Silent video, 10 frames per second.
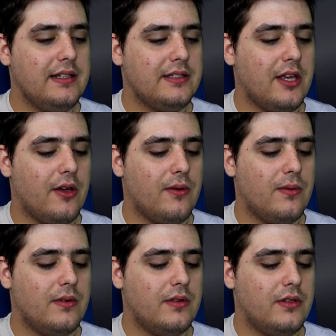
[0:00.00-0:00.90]
So
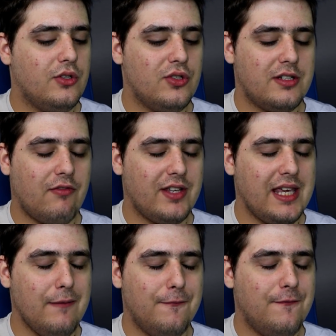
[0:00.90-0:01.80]
you just have to
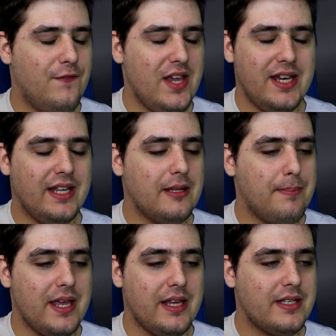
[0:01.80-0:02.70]
keep feeding the
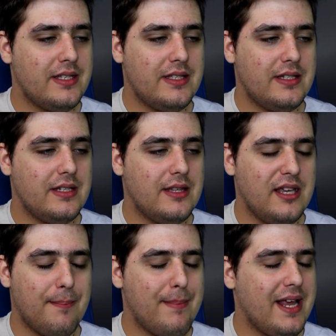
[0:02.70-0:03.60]
beast,
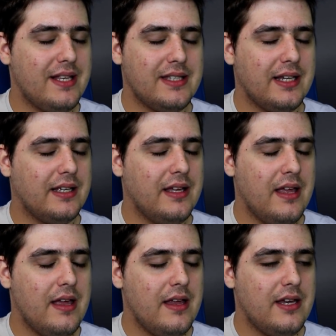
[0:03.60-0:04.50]
the amazing
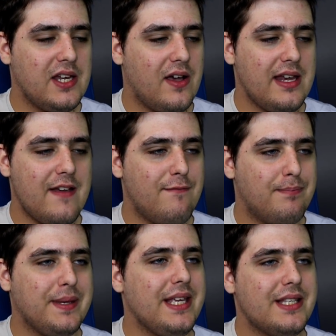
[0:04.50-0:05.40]
9F
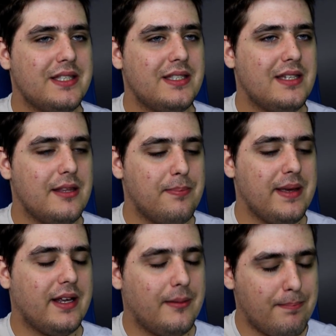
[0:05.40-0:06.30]
beast, the
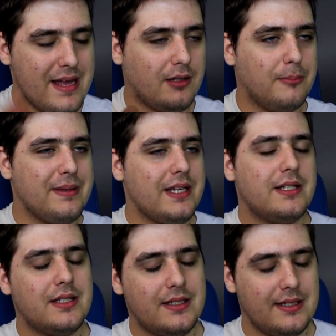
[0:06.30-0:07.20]
big metal
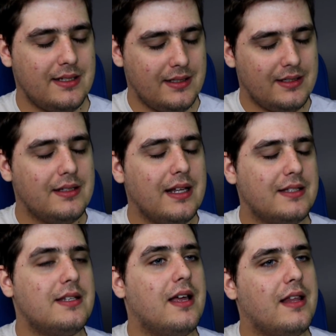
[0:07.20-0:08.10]
beast.
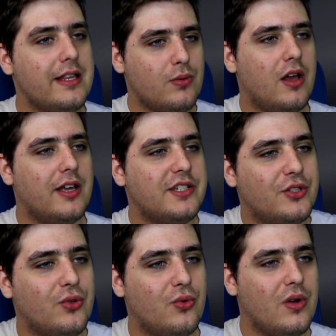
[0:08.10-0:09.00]
That's, uh, that's what I like to
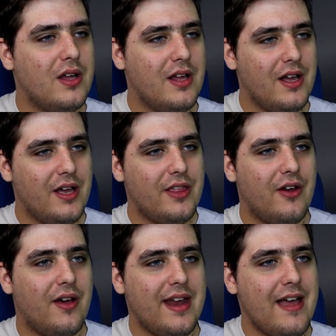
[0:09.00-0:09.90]
call the
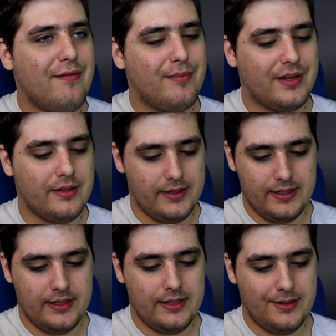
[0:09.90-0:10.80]
9F
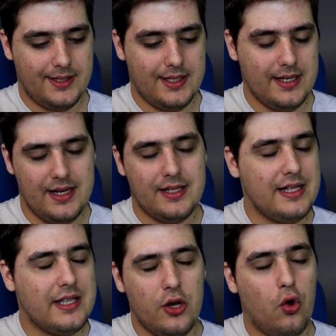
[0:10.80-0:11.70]
because it, it,
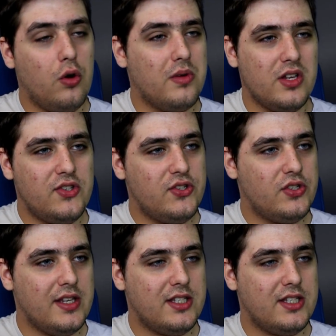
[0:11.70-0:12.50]
it's enormous.